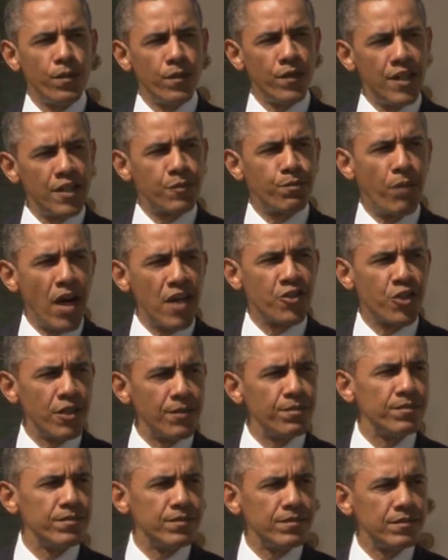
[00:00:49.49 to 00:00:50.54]
this budget
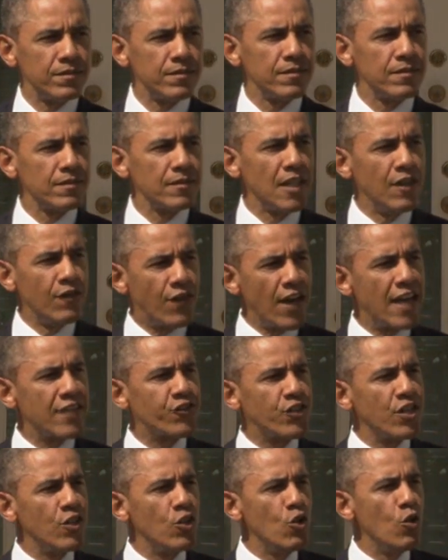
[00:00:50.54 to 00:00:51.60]

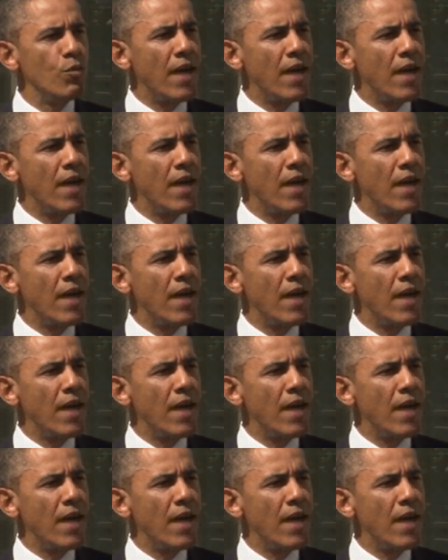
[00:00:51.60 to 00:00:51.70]
invests in new